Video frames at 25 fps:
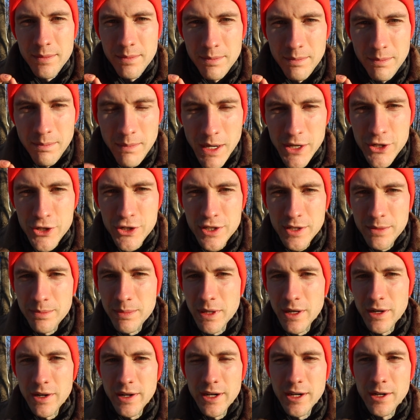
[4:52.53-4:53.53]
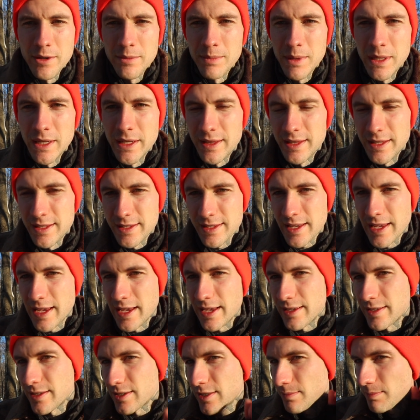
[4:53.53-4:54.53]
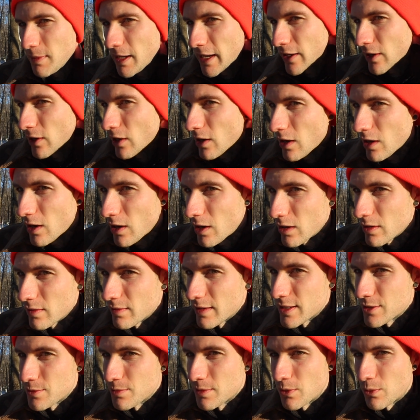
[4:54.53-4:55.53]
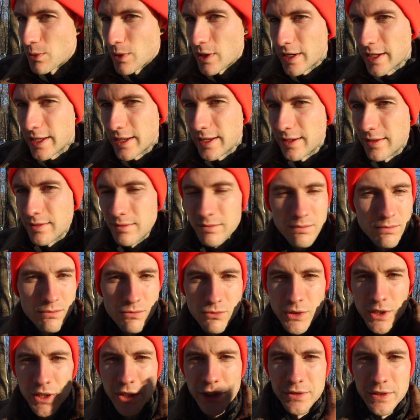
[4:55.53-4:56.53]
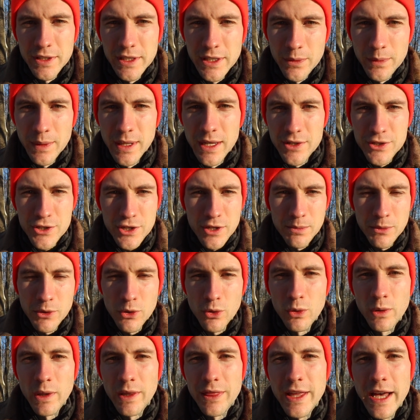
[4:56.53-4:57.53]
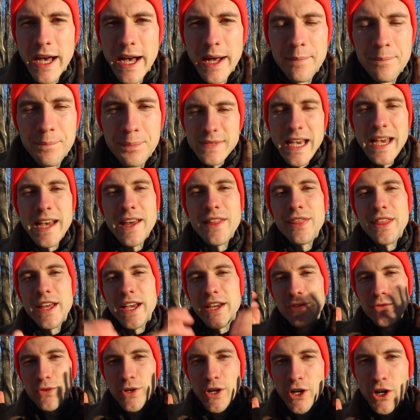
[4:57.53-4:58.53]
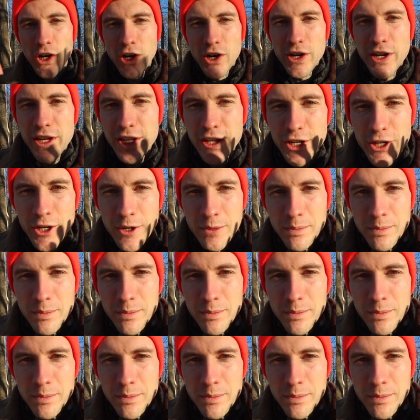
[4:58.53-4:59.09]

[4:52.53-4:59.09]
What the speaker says: much superior, but in this case, my Carhartt has been working really well, so I'm cool with that. And then regarding your